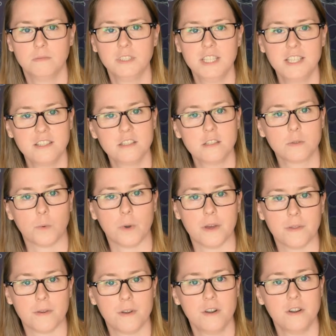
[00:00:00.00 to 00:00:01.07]
decent
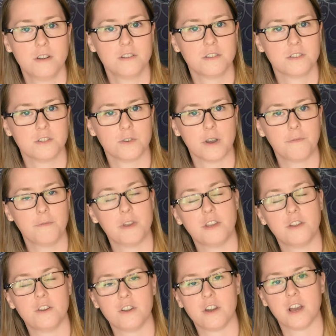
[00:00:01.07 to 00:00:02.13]
weather so I
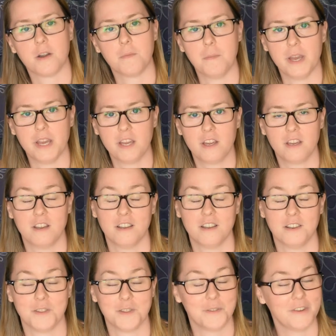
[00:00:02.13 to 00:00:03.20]
figured I'd make
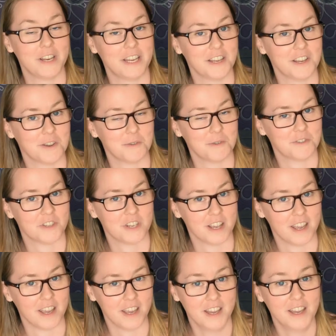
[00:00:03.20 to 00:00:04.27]
the video
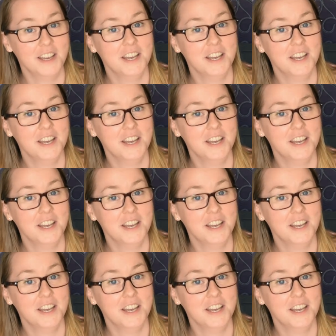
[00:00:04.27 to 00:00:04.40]
today.